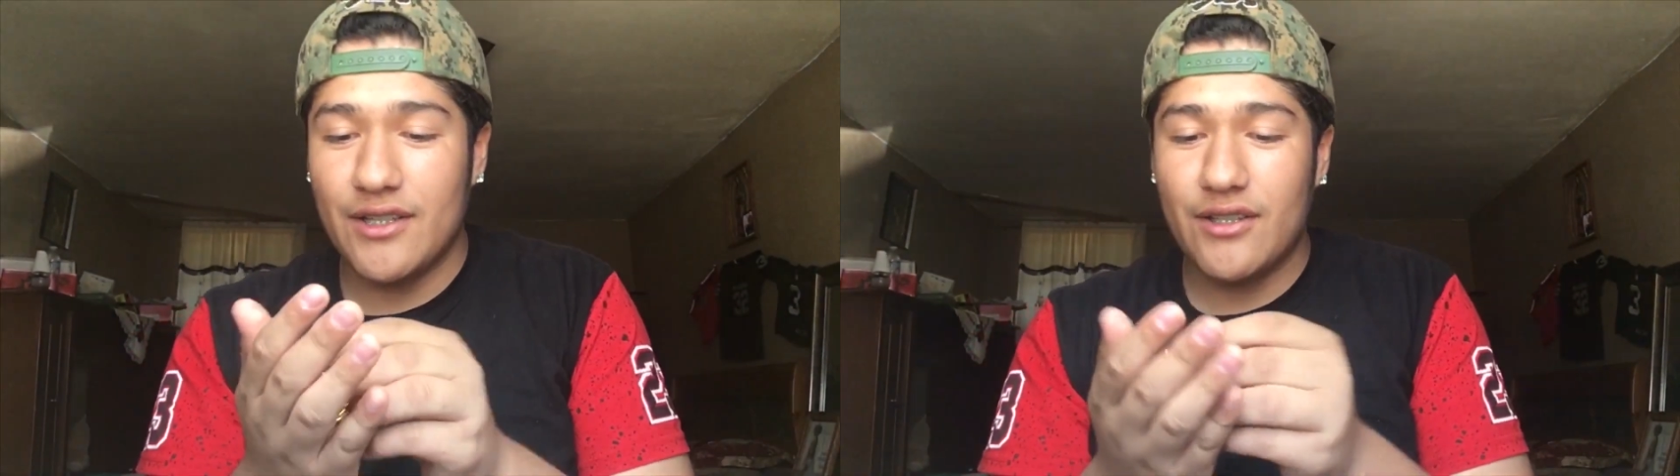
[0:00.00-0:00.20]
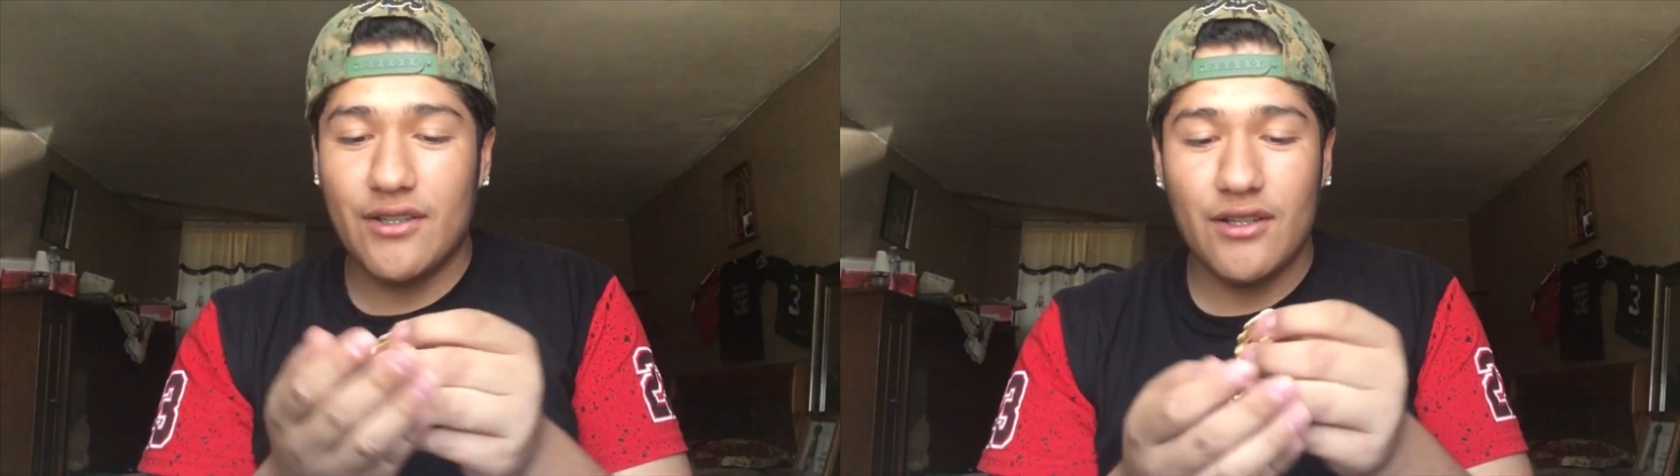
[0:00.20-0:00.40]

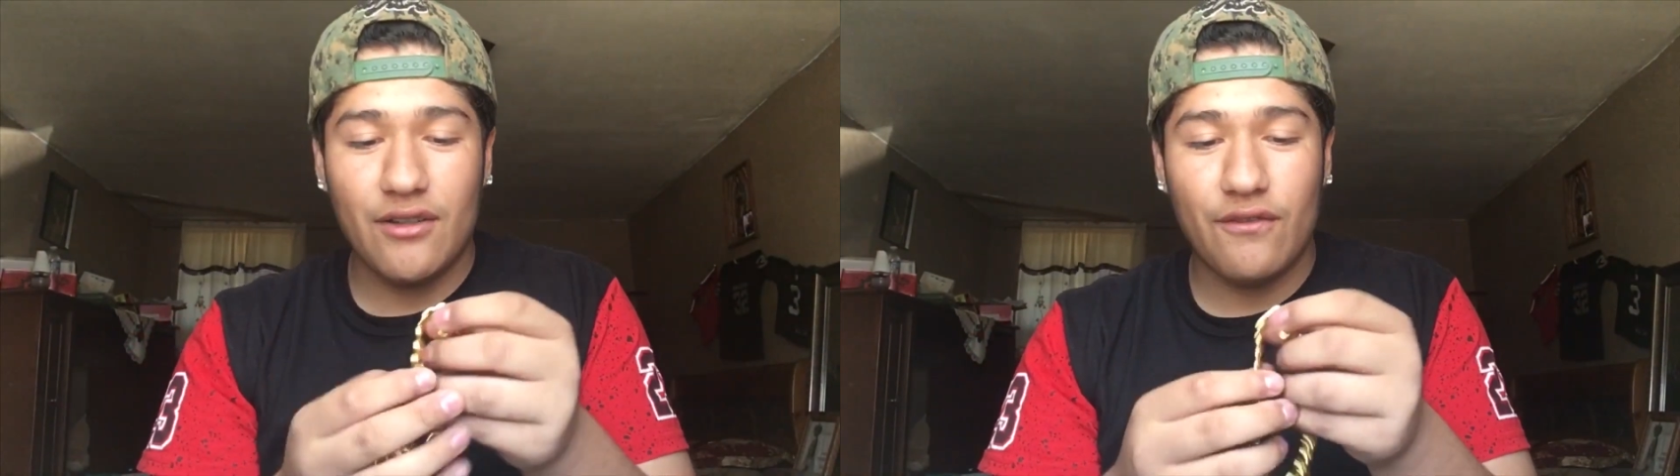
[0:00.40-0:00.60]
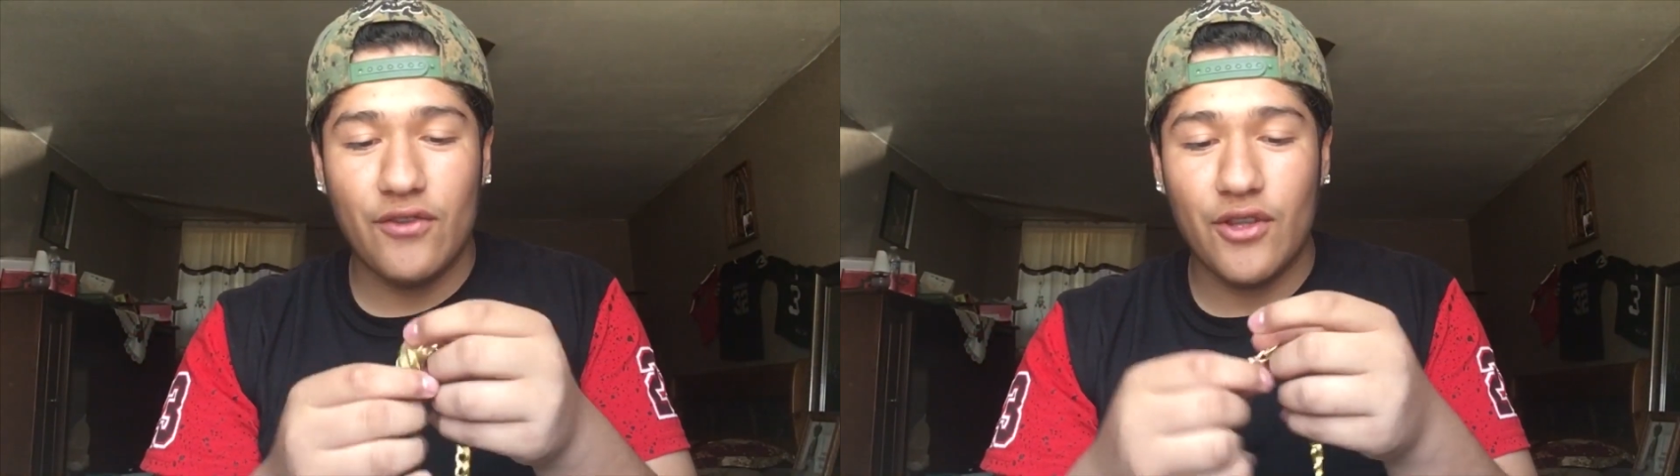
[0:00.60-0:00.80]
It's
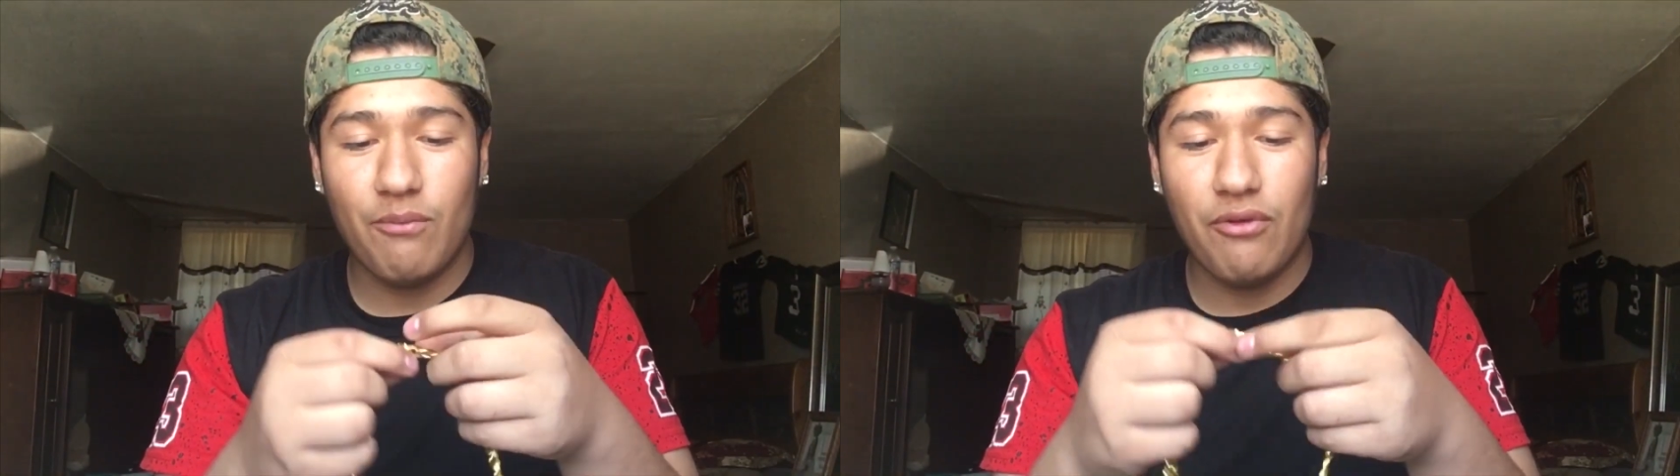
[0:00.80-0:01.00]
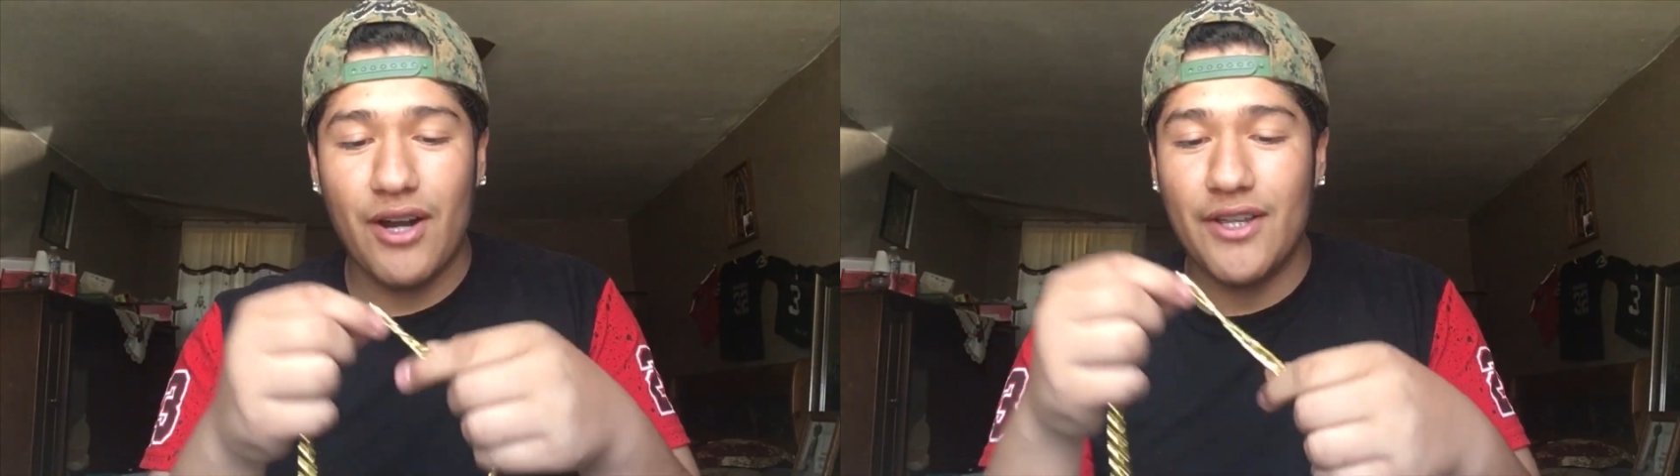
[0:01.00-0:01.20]
for the
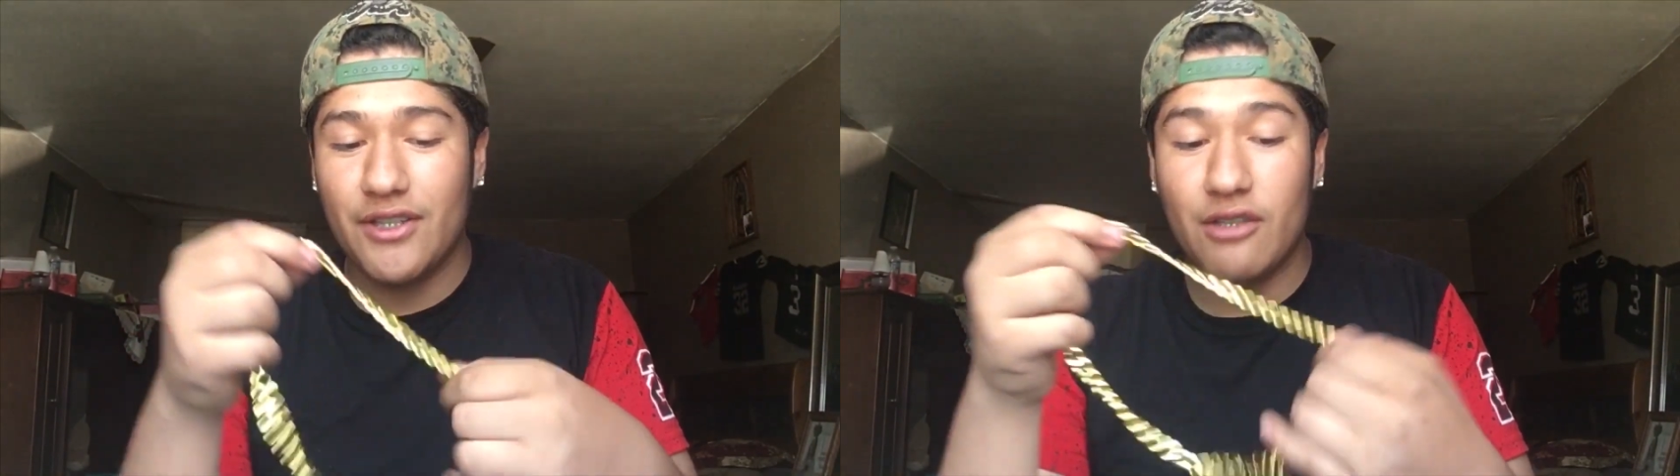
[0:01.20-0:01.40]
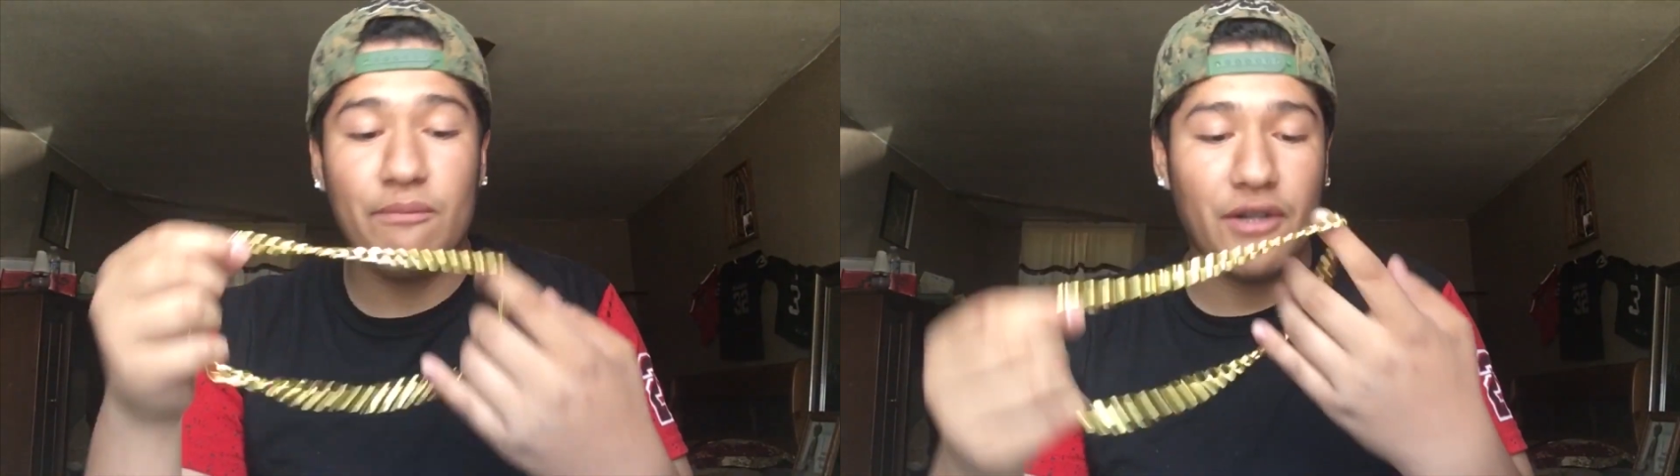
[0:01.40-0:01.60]
price,
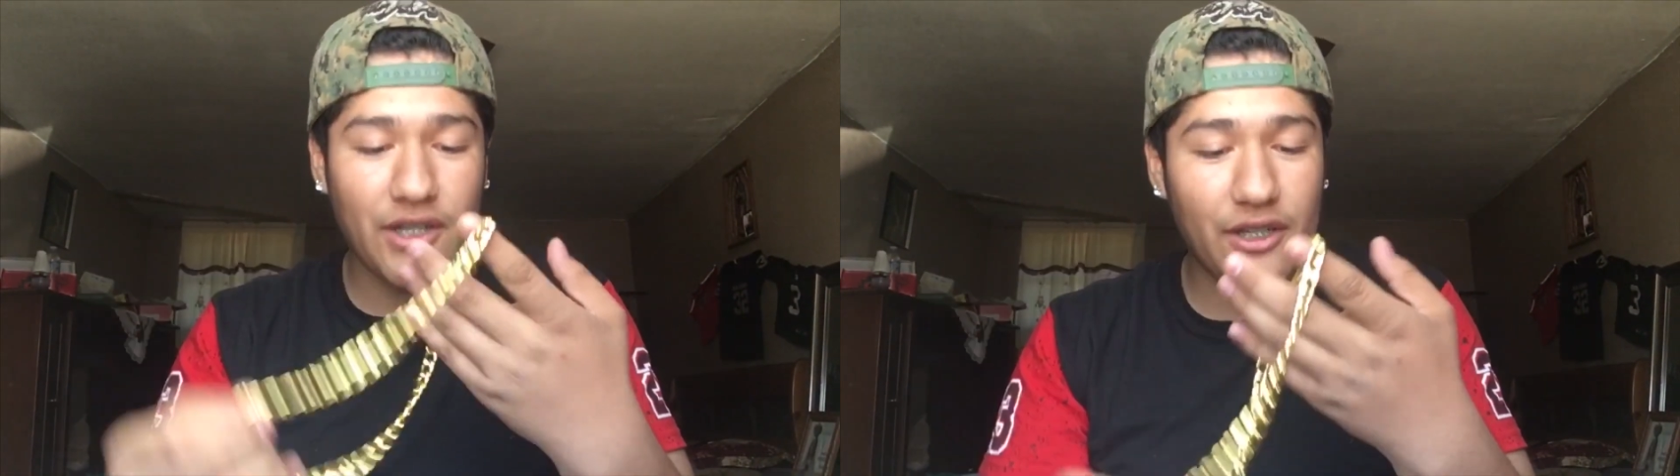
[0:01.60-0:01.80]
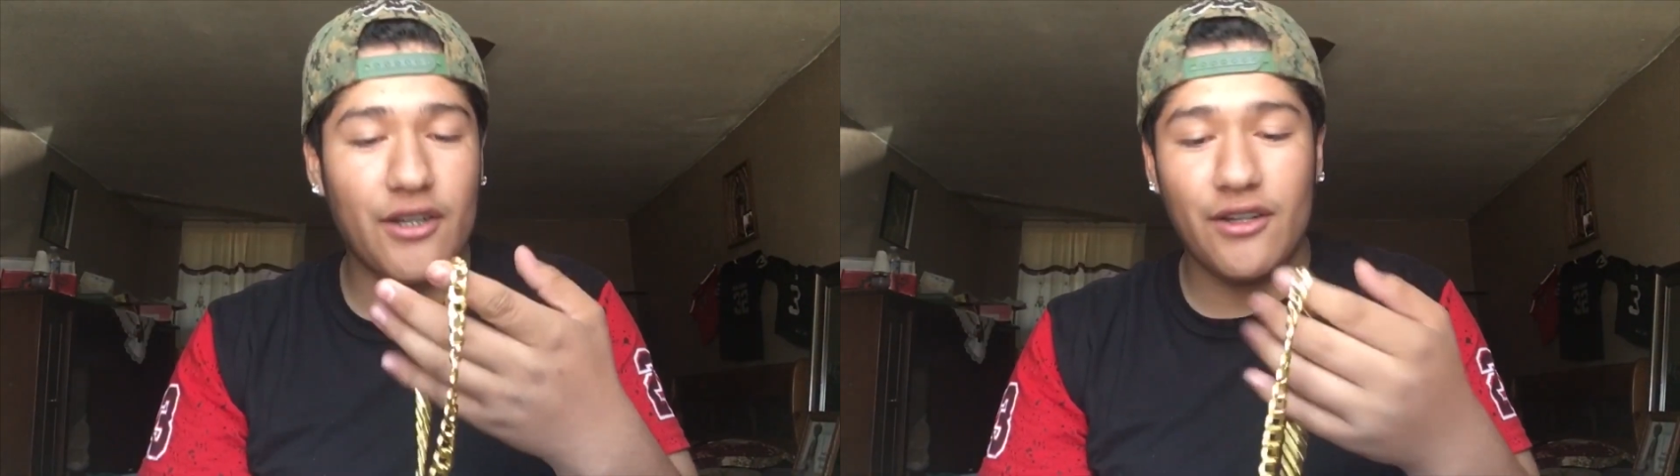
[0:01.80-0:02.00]
it's
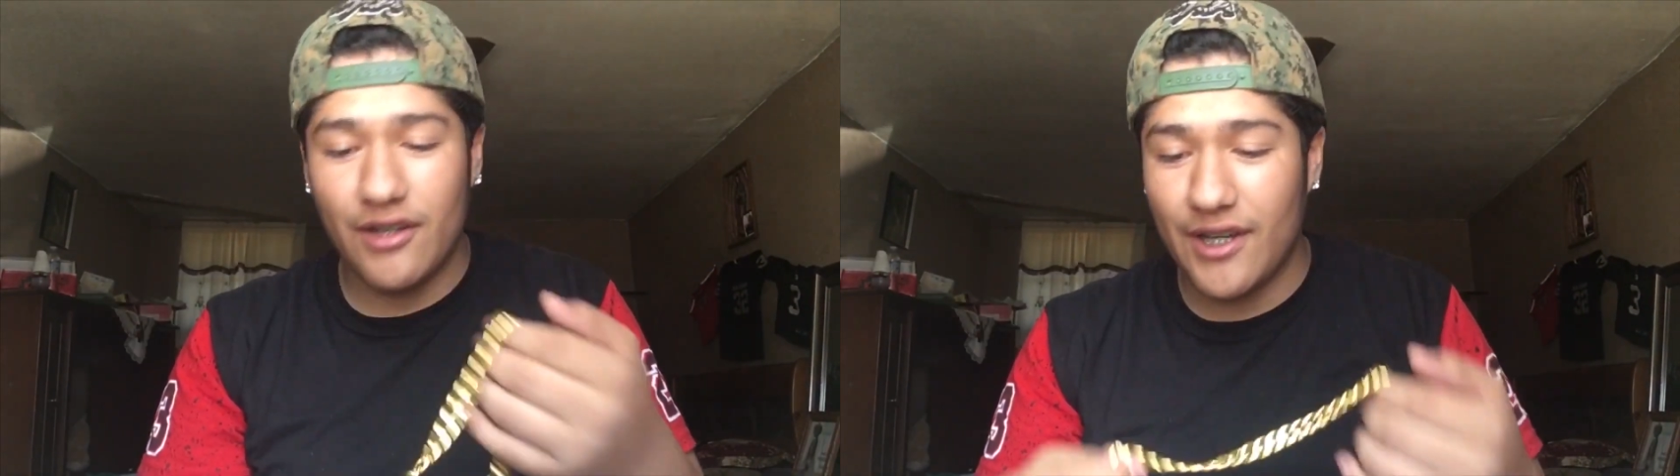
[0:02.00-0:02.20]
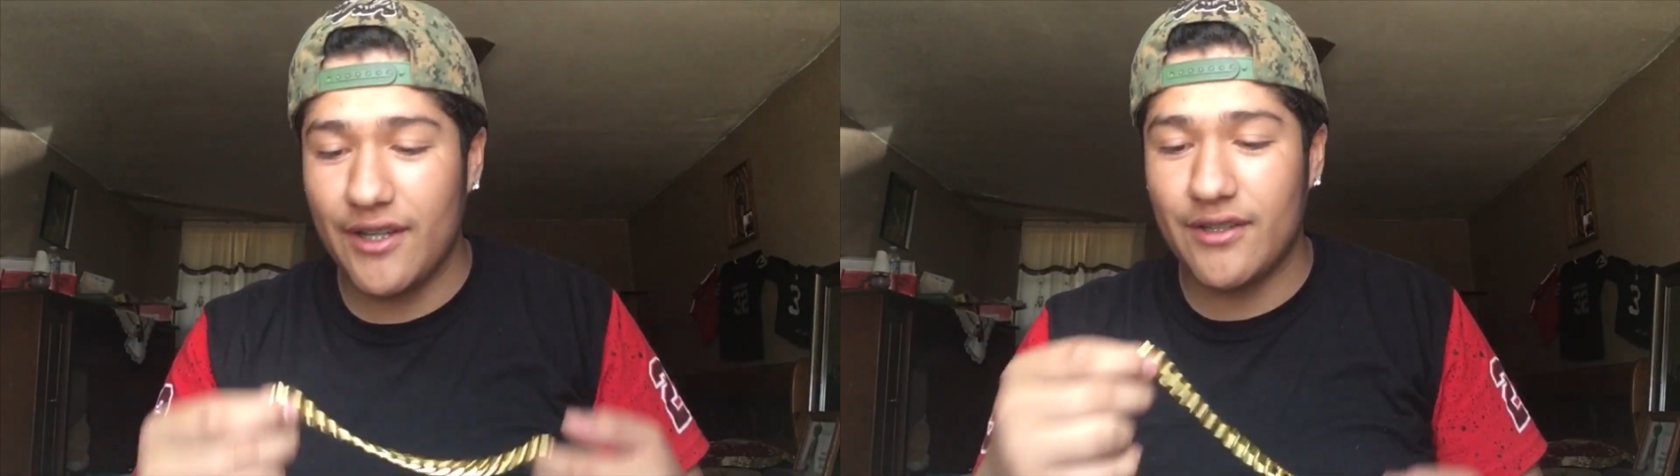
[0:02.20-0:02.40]
pretty good, you
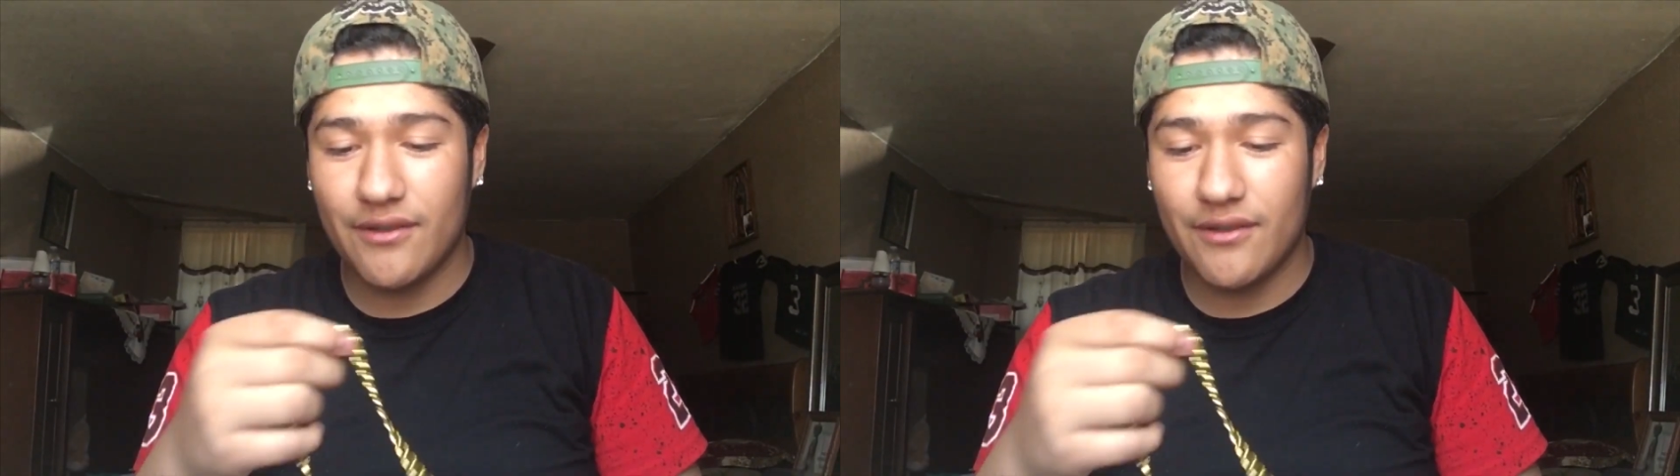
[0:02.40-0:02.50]
guys.